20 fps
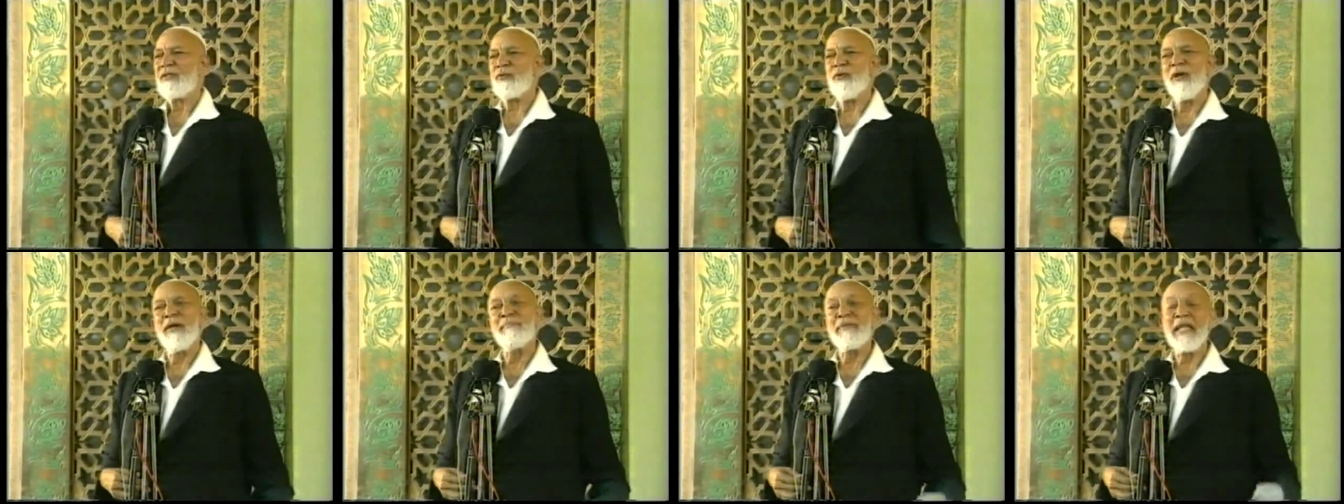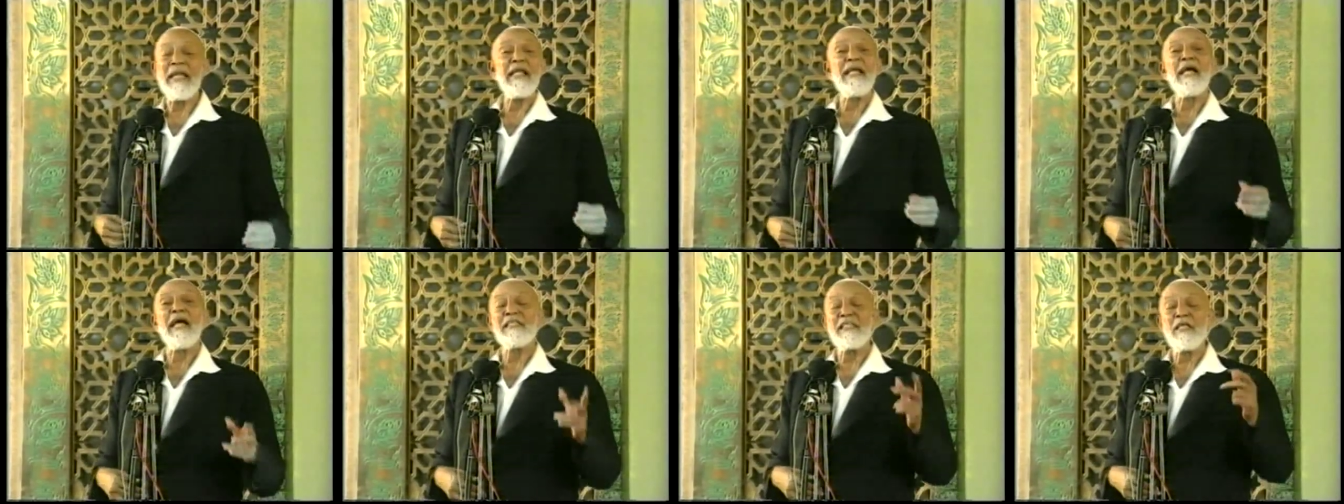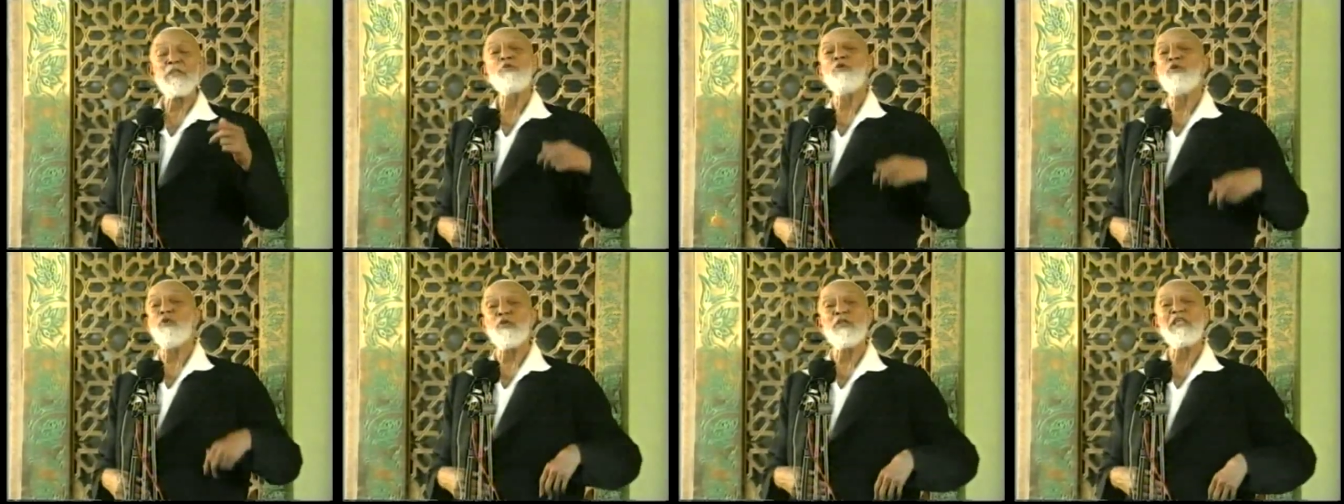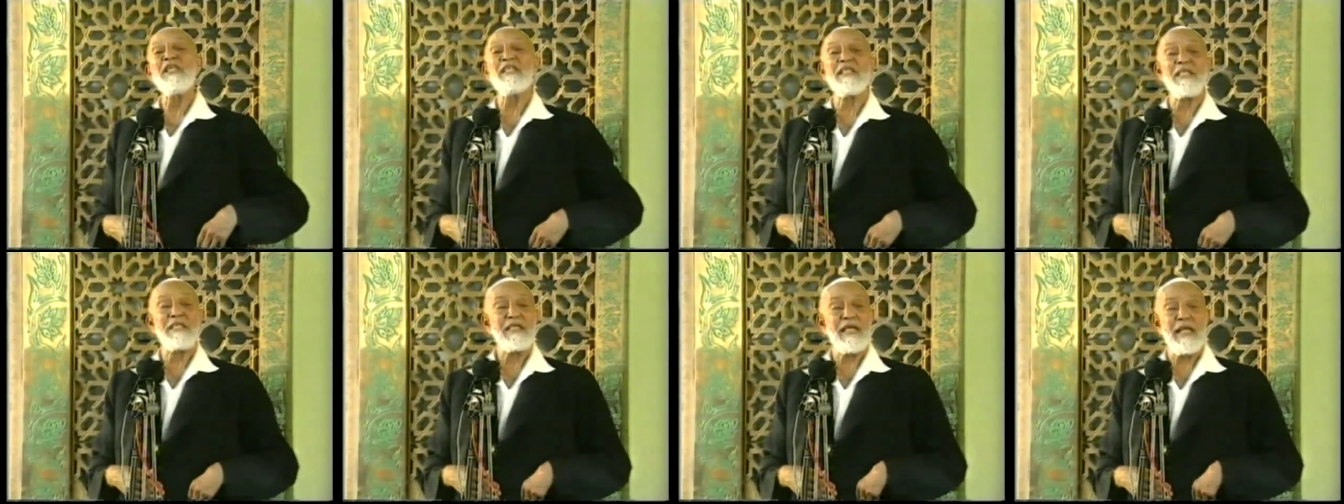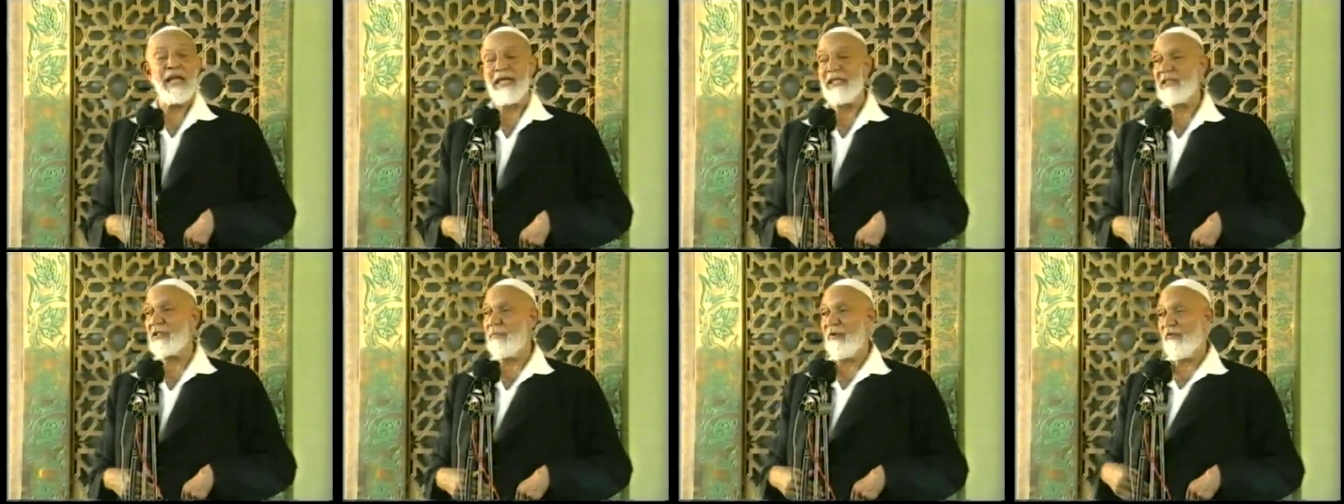So I'm telling her, I says, you know, Jesus
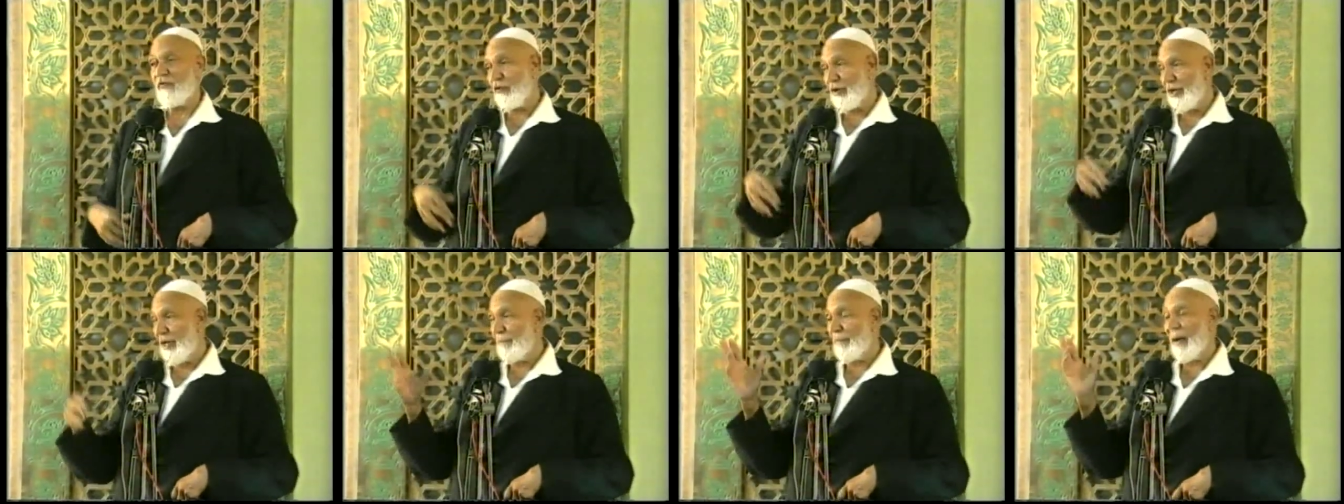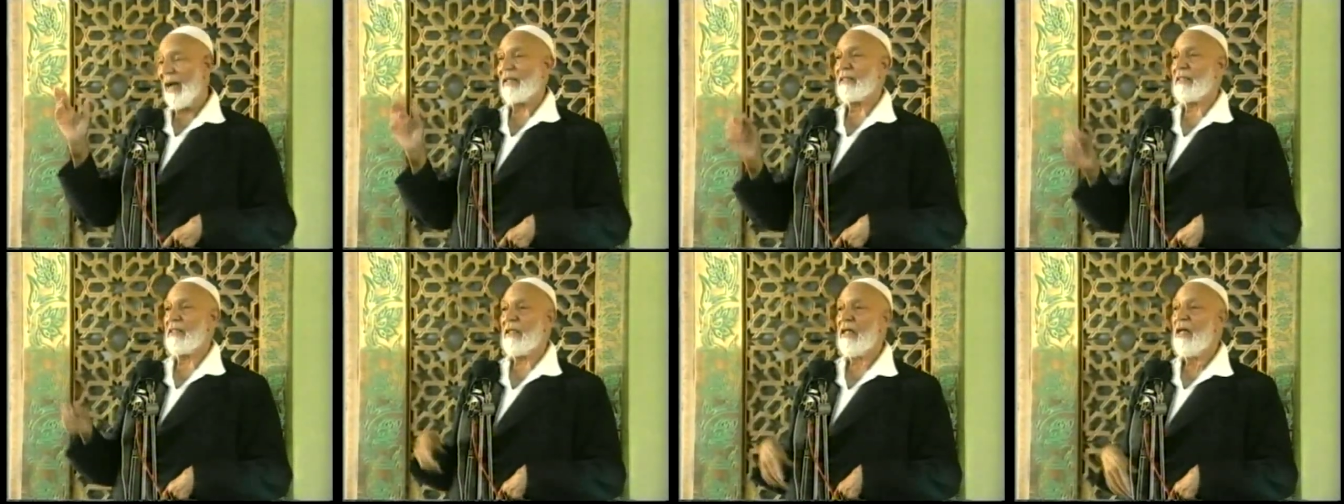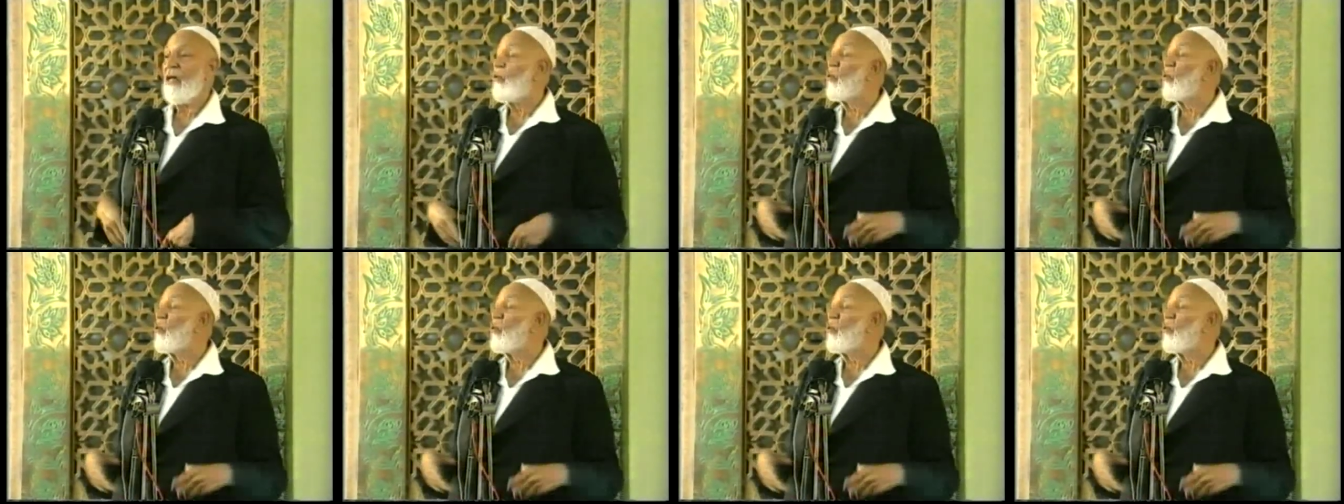Christ, before he parted,